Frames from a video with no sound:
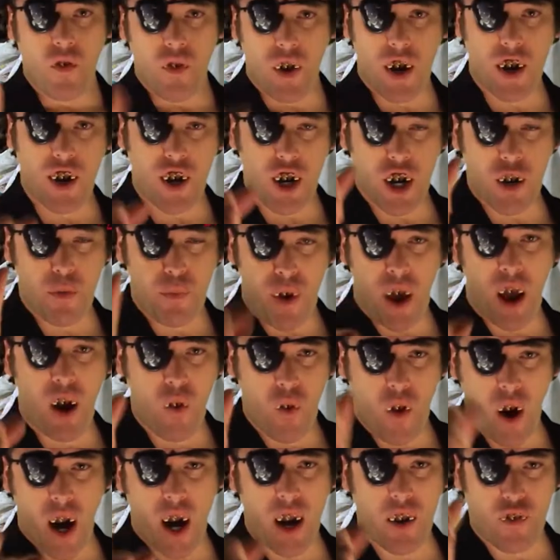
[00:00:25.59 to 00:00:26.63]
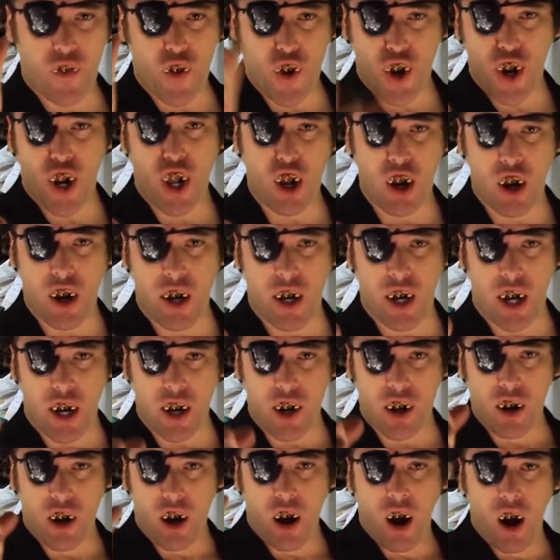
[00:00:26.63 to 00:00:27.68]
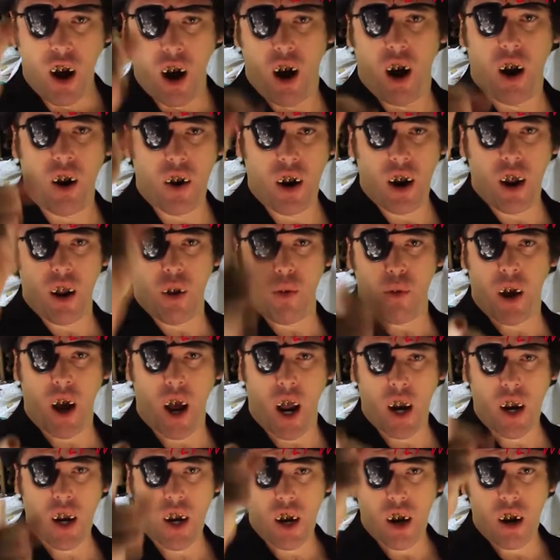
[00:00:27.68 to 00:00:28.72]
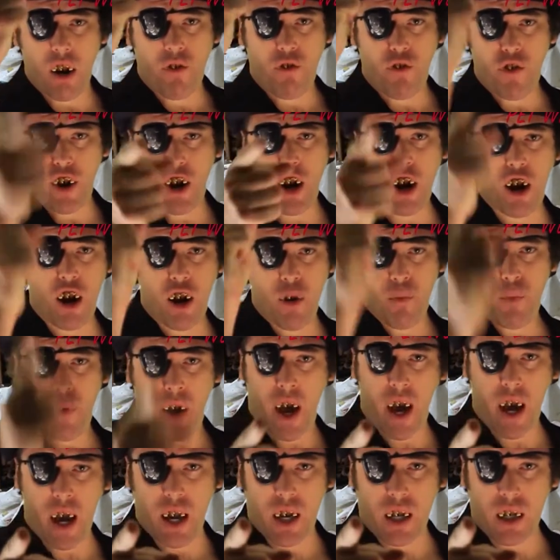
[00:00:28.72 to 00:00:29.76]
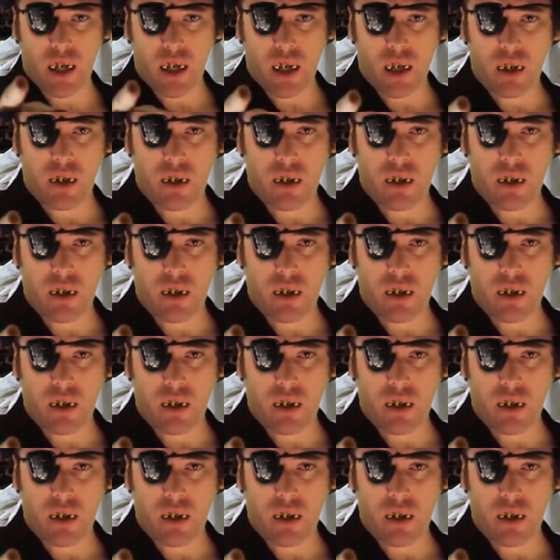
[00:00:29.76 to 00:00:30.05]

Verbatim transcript: Richard's Pet Wedding Facilities. Only the best for your pets.